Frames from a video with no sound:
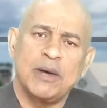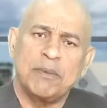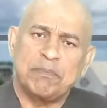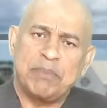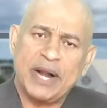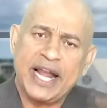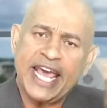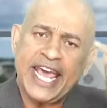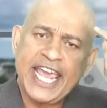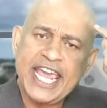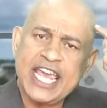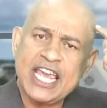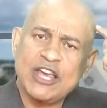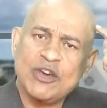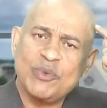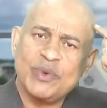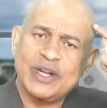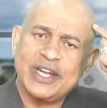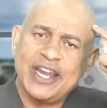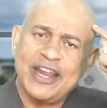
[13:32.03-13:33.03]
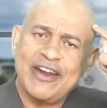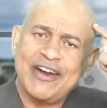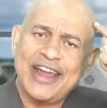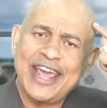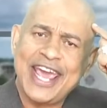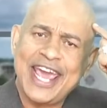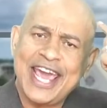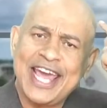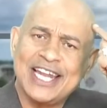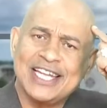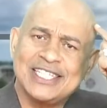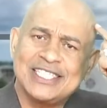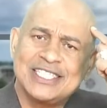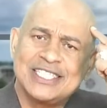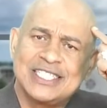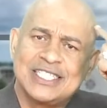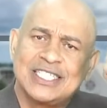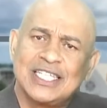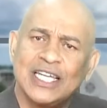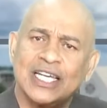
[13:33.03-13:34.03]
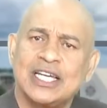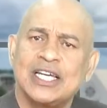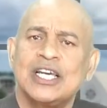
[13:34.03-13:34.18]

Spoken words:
playing with their heads,